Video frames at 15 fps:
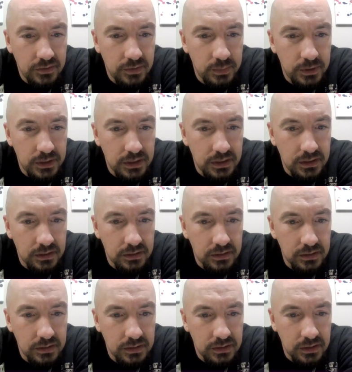to be
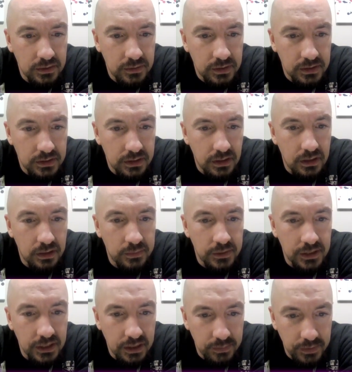down this column, and it
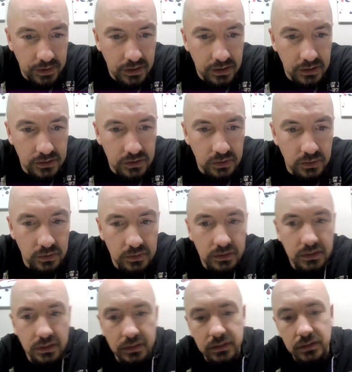can't be there, so
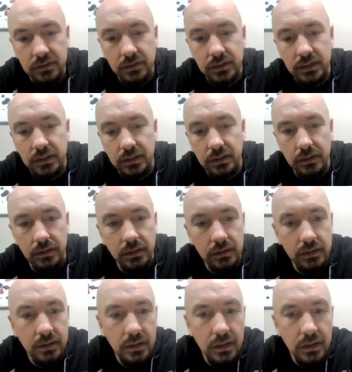6s are here.